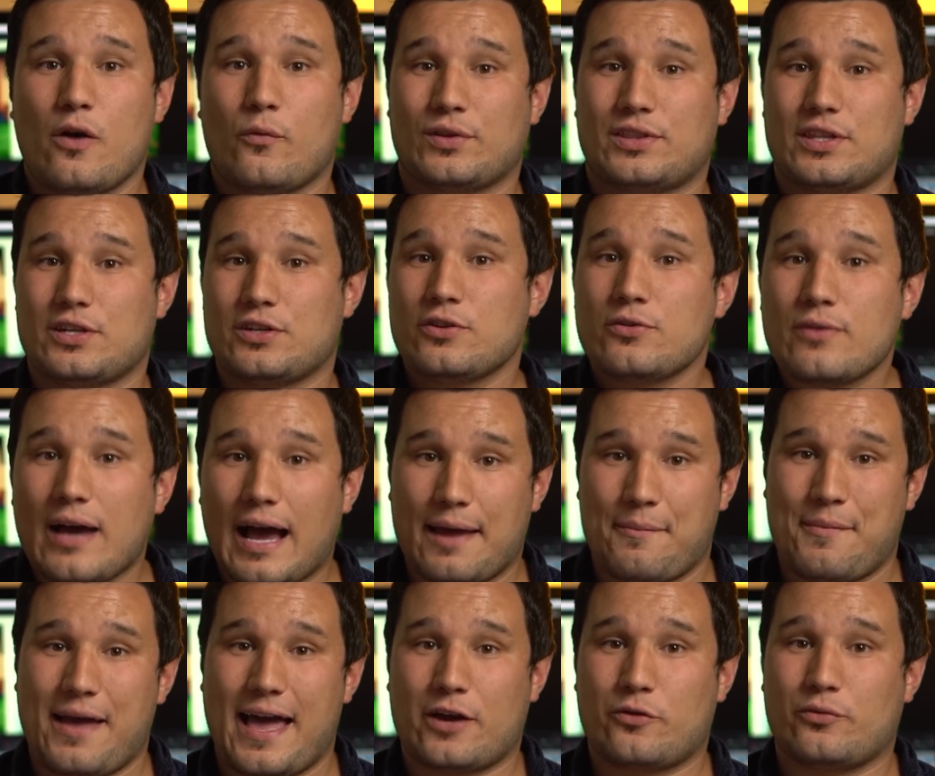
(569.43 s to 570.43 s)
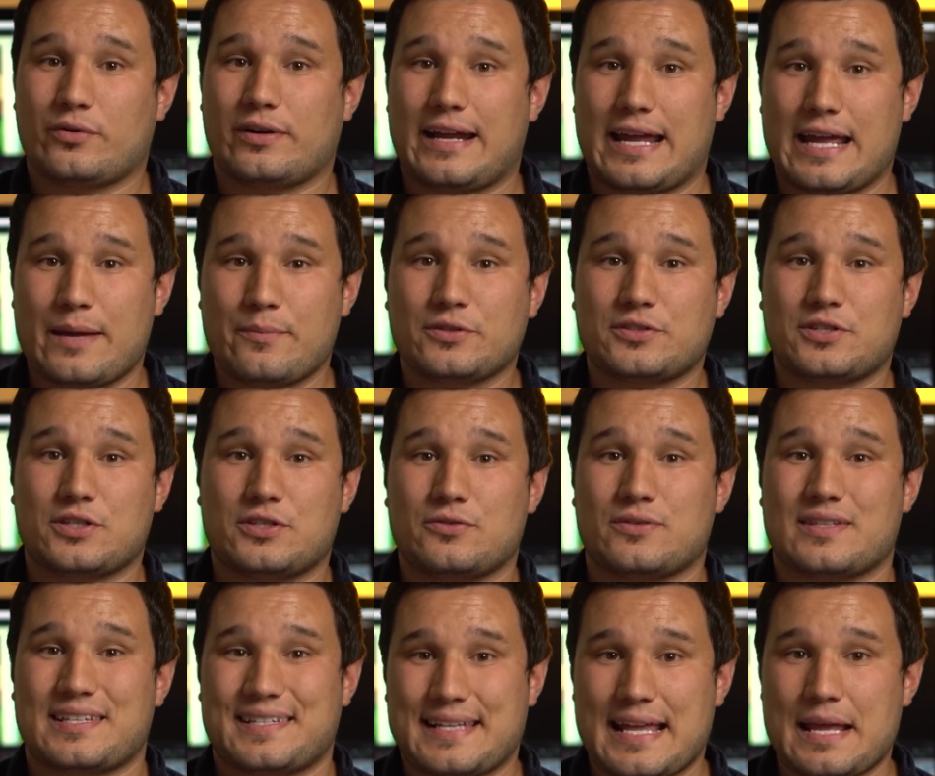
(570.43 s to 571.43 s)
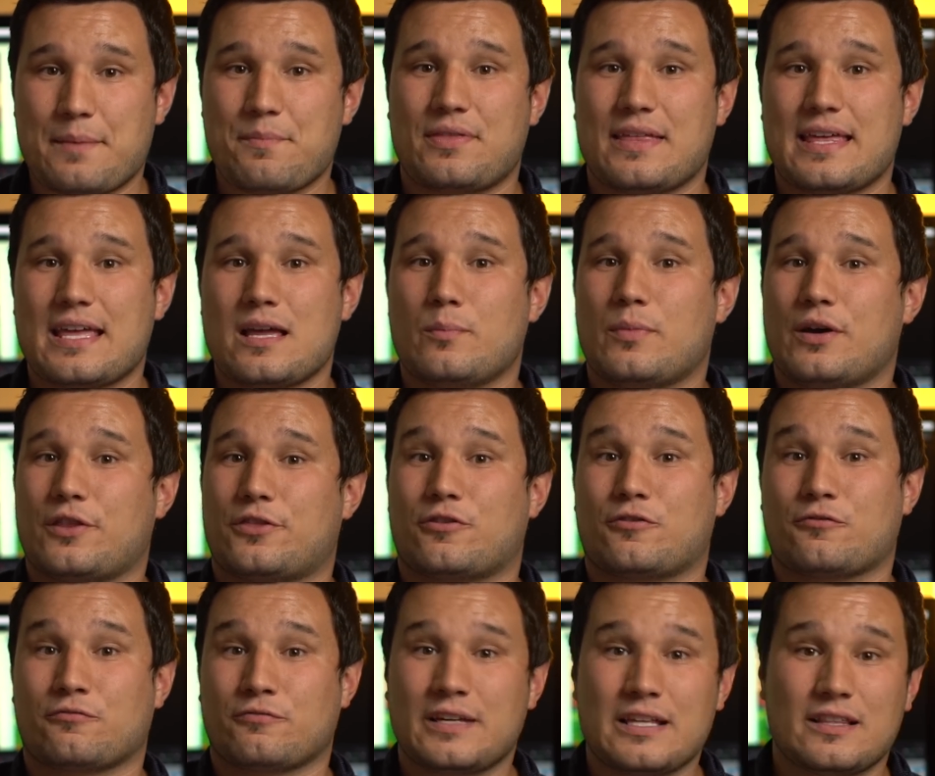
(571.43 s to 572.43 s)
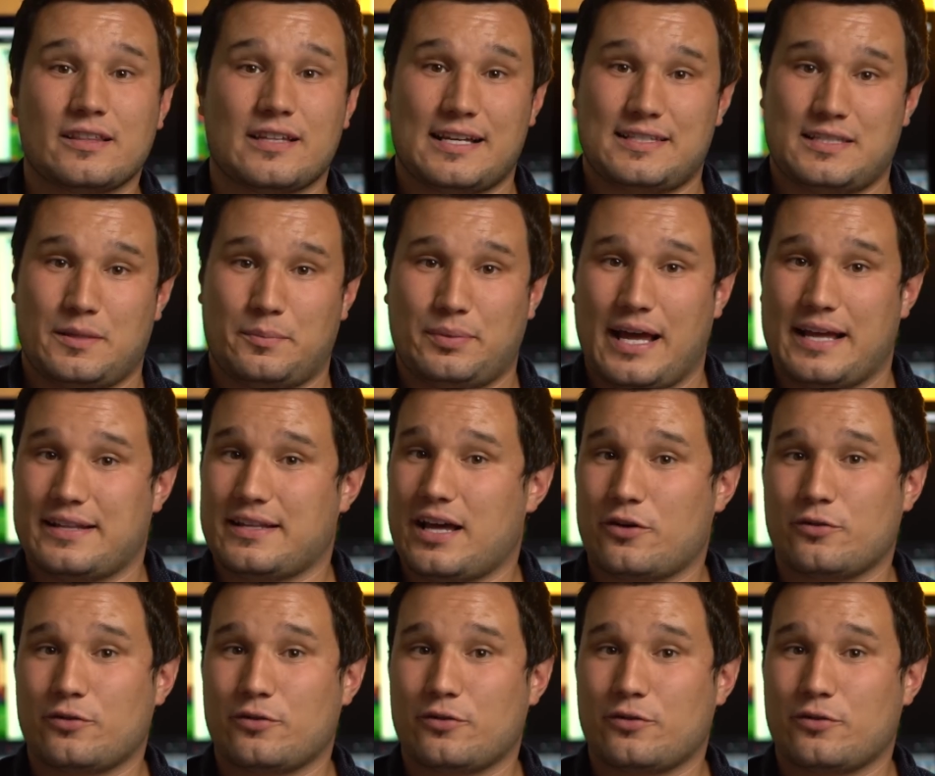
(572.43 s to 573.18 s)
With the new iMac, we're able to do the same thing, but three LUTs applied.